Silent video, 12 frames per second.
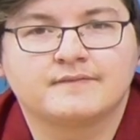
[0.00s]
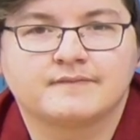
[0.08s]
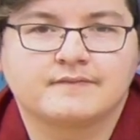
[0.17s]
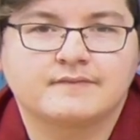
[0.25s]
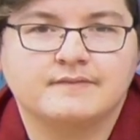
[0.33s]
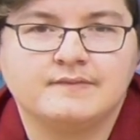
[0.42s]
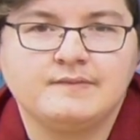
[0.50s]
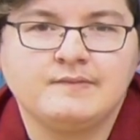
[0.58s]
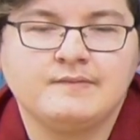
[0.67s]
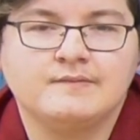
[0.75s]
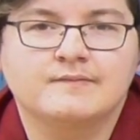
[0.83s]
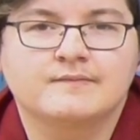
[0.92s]

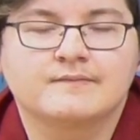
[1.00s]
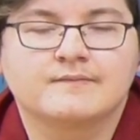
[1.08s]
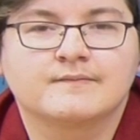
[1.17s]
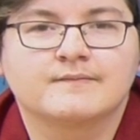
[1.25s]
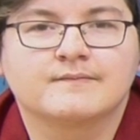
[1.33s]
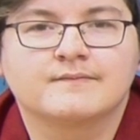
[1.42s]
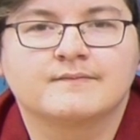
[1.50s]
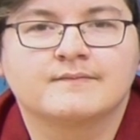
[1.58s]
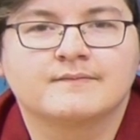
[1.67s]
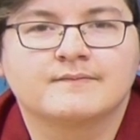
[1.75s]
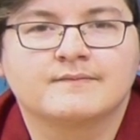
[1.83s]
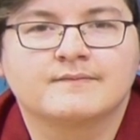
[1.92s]

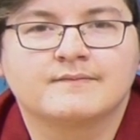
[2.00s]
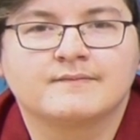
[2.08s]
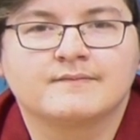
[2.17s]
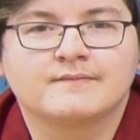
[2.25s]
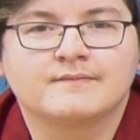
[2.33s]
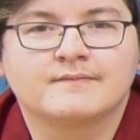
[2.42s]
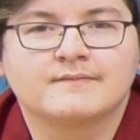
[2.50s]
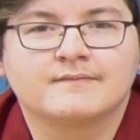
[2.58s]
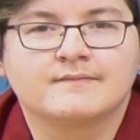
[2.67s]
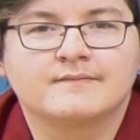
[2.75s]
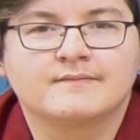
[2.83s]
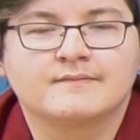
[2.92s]

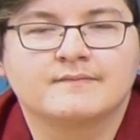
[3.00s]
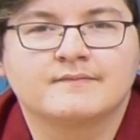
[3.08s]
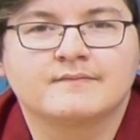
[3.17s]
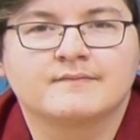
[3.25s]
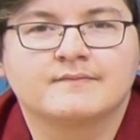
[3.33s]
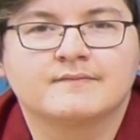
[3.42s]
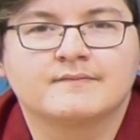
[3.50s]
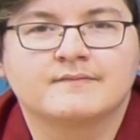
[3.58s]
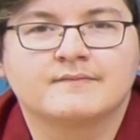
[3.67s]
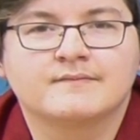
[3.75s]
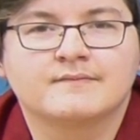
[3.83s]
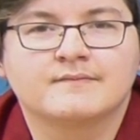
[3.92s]

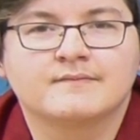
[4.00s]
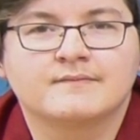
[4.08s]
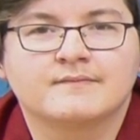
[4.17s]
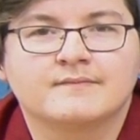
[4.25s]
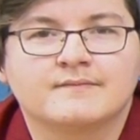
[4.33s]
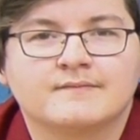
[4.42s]
No words are spoken by the person on screen.